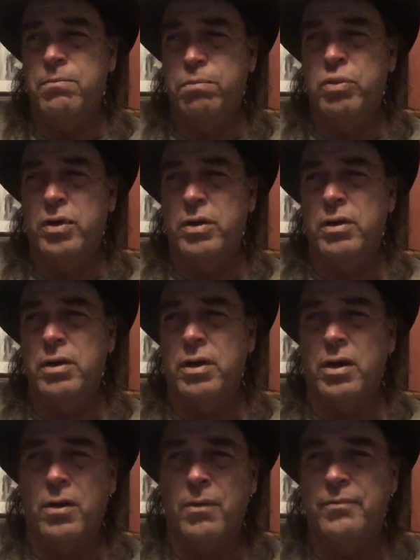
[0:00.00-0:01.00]
put, you
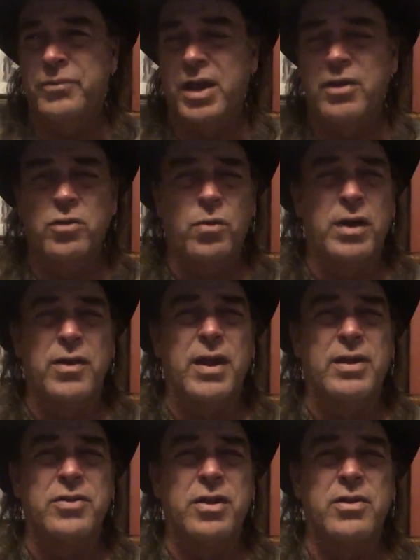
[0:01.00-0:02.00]
know,
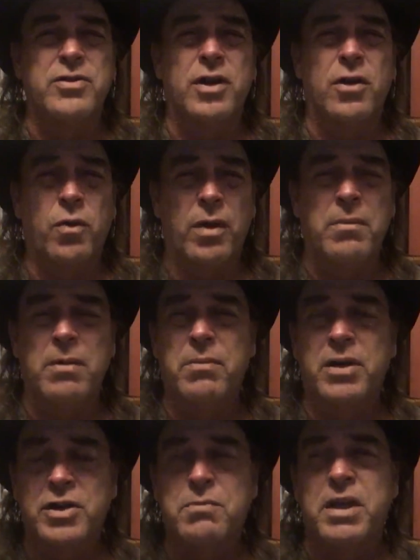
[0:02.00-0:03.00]
$10,000-$20,000 in equipment,
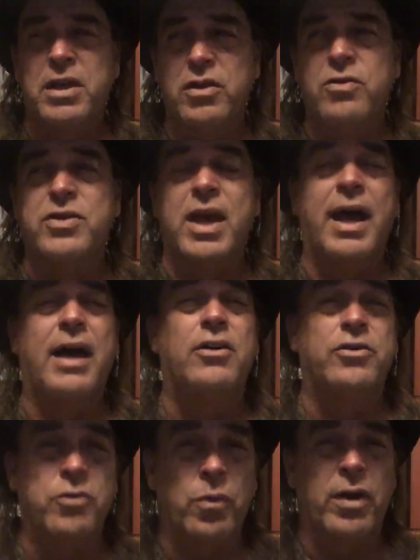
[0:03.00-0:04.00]
but it's being used
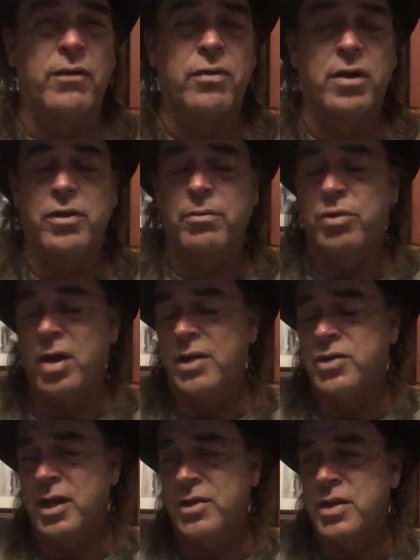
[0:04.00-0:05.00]
elsewhere for other
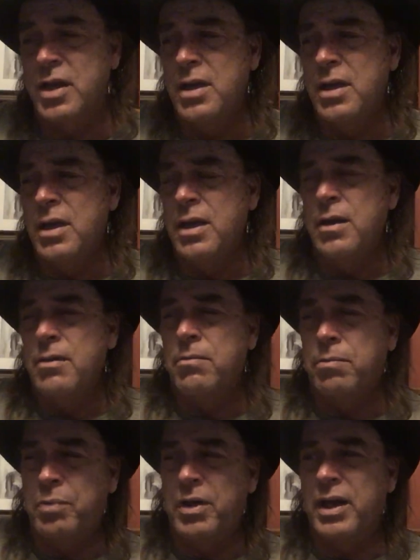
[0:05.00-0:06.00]
projects.
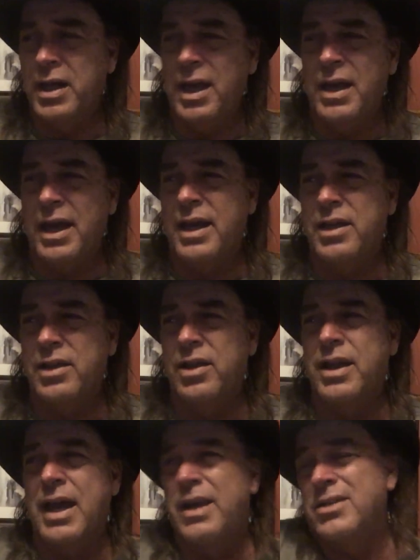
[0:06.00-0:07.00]
But again, I can
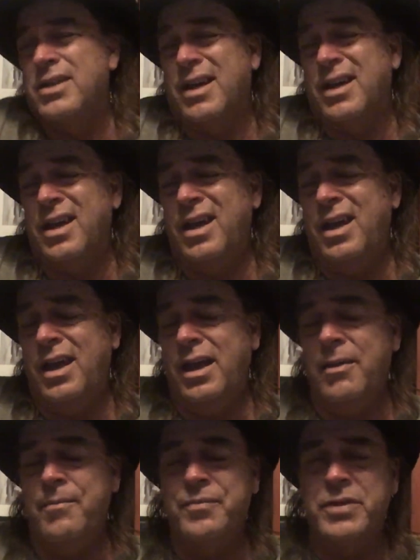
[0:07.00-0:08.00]
look at it as like,
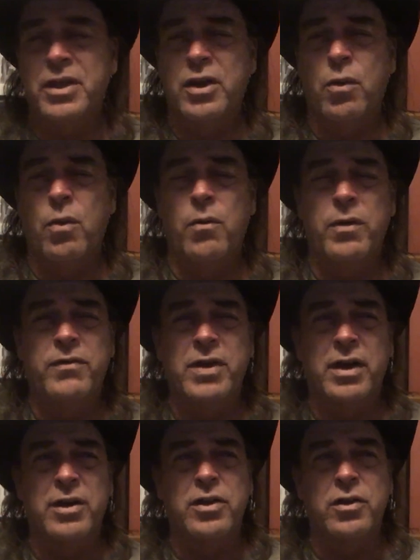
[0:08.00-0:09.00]
you know, what we've
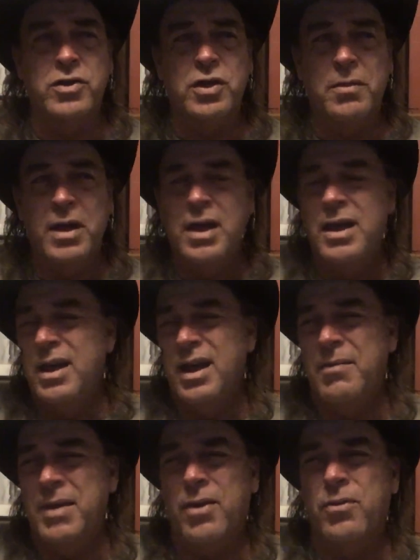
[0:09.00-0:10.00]
done on YouTube,
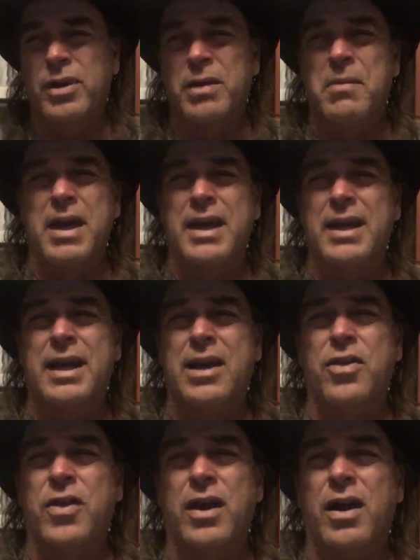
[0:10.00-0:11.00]
I'm not really making
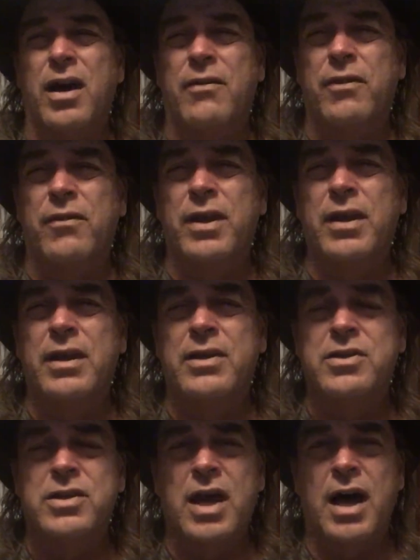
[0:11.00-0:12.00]
anything off of it.
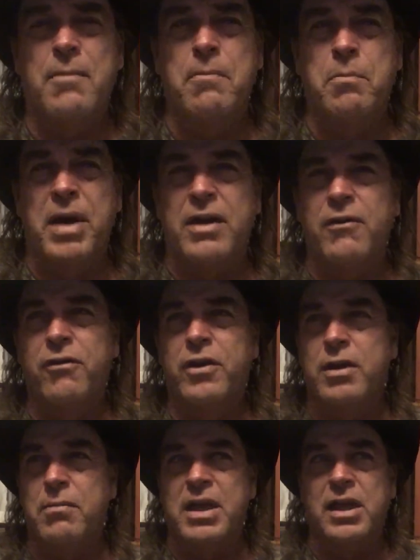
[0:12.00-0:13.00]
It's not
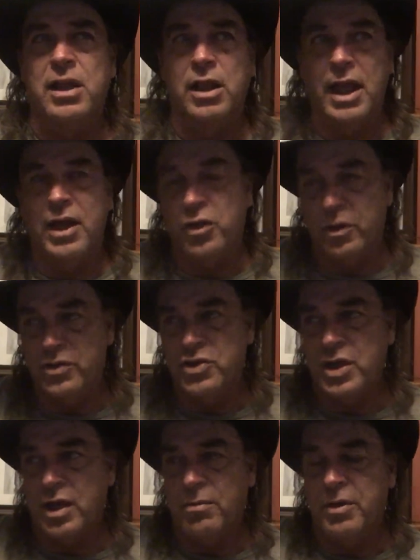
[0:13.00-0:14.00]
benefiting me like those
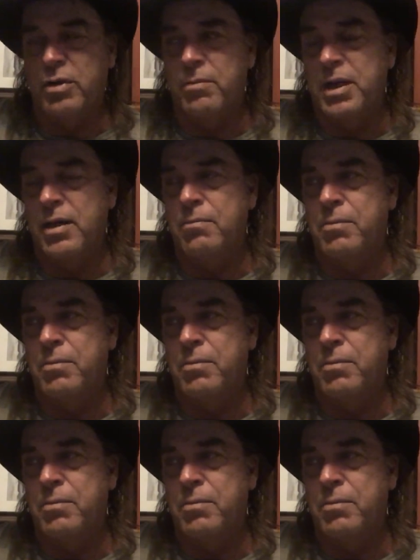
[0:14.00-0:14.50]
gentlemen are being